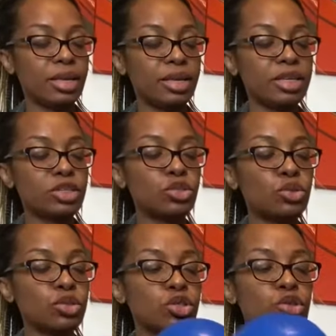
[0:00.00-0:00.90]
is
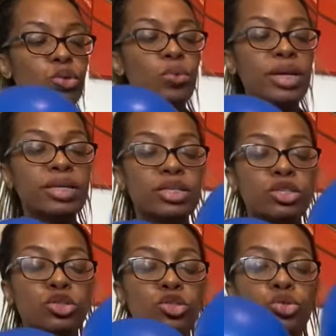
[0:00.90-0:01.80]
just twist
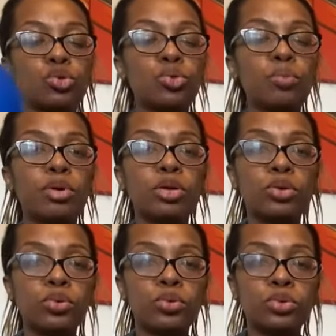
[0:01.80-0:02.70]
two
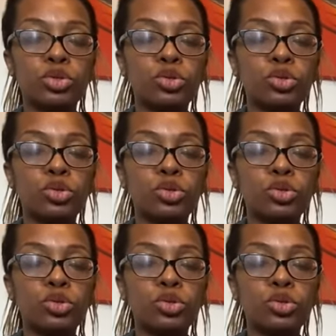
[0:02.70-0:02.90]
balloons